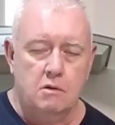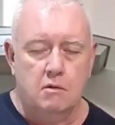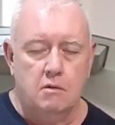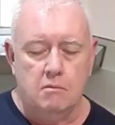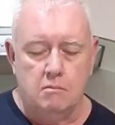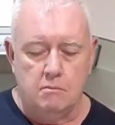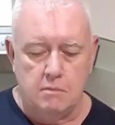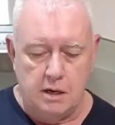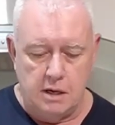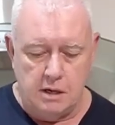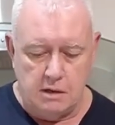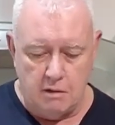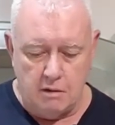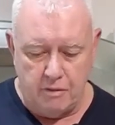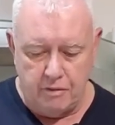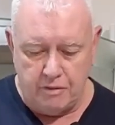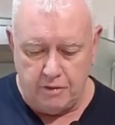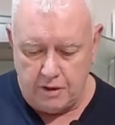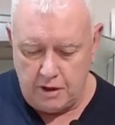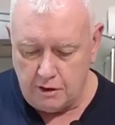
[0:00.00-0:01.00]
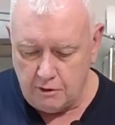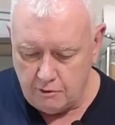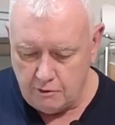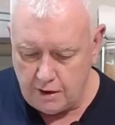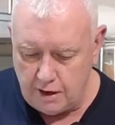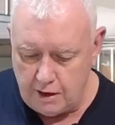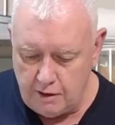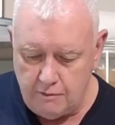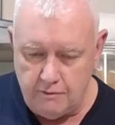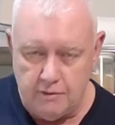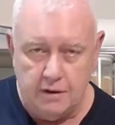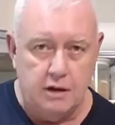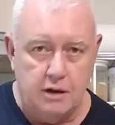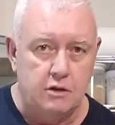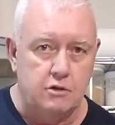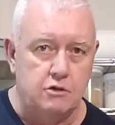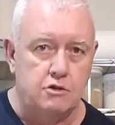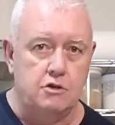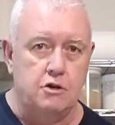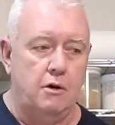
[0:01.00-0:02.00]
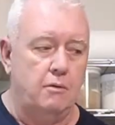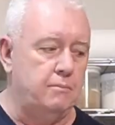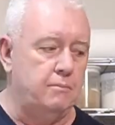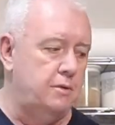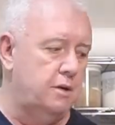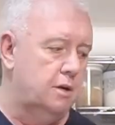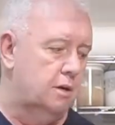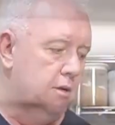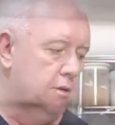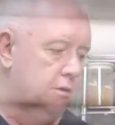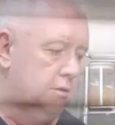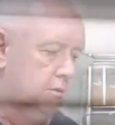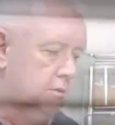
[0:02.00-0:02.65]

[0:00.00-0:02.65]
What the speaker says: make a thick gravy, job done.